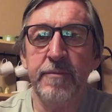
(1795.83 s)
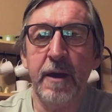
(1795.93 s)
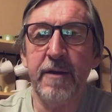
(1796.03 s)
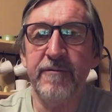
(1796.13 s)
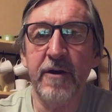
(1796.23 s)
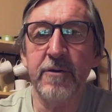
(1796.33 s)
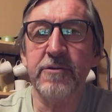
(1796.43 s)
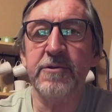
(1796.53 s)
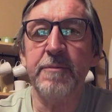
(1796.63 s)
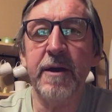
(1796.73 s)
Hi,
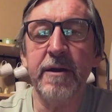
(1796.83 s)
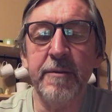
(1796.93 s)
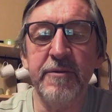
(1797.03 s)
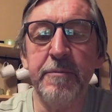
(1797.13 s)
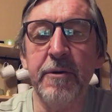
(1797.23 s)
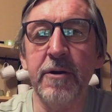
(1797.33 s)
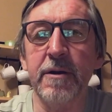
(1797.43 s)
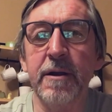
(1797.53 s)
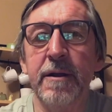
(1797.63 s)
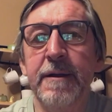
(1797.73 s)
folks. My name's
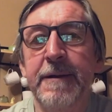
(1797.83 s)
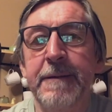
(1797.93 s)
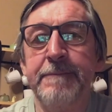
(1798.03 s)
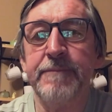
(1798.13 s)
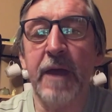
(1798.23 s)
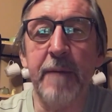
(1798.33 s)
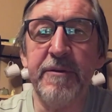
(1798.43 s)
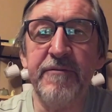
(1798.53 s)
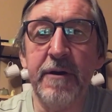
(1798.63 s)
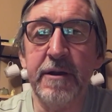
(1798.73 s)
Paul.
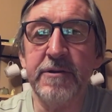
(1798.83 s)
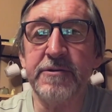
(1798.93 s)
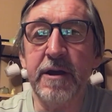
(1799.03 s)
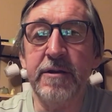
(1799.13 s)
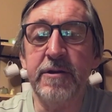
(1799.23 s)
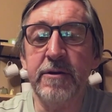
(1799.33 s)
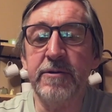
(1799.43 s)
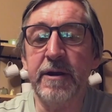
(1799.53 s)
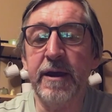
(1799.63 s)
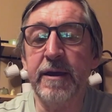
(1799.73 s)
Happy Father's Day to you
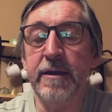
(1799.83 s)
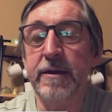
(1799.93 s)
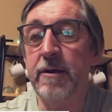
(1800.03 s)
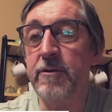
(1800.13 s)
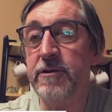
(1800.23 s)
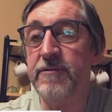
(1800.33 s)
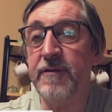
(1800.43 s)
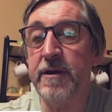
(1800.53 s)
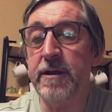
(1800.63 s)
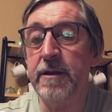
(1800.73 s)
today. You know, it's
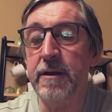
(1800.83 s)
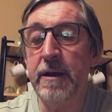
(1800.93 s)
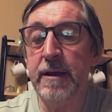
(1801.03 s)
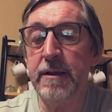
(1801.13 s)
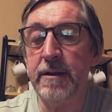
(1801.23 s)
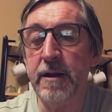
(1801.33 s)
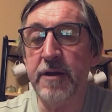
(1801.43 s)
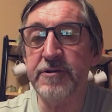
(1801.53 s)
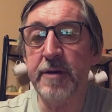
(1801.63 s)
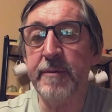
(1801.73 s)
funny that the
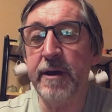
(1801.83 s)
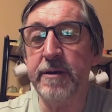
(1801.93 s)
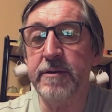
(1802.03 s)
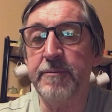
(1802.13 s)
last time I had the